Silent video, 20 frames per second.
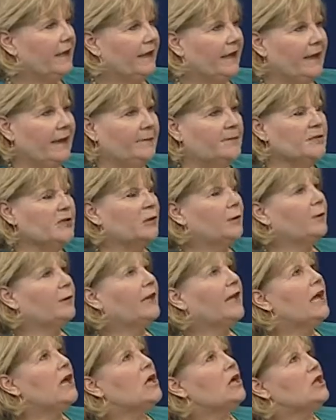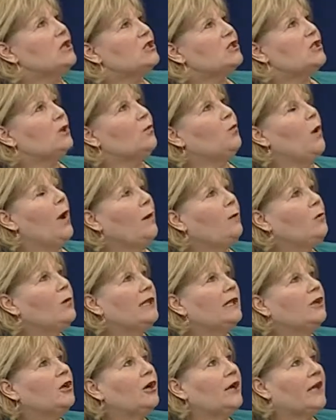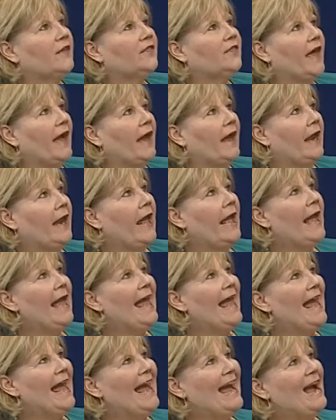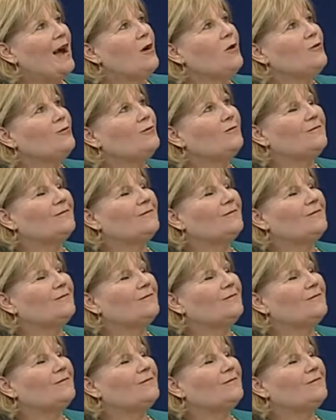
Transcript: Absolutely. So when we look at that, I